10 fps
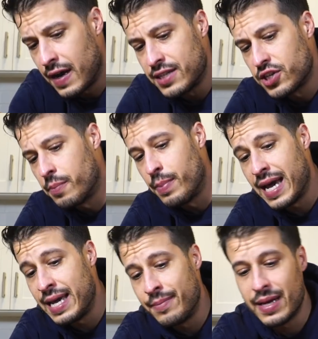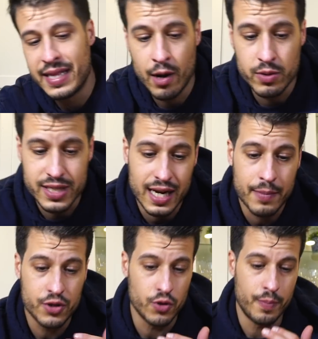I took a bite and then I was like, I'm
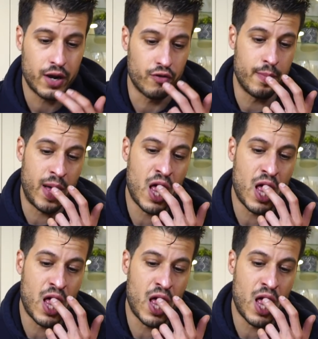gonna do a McRib.